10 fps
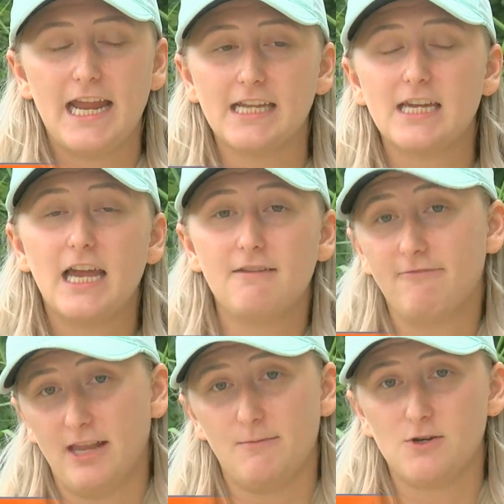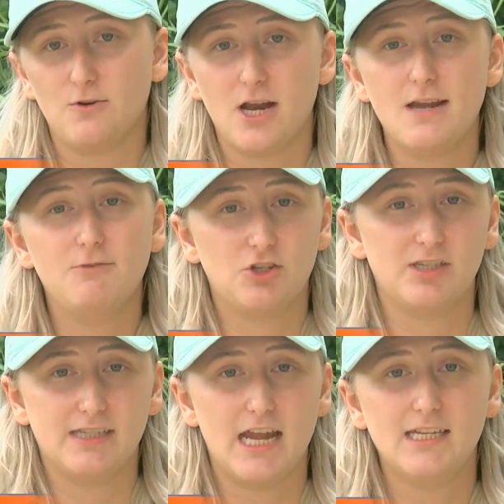anti inflammatory, which
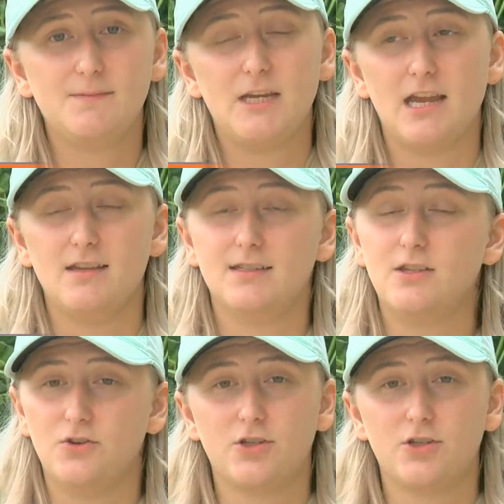is nice because those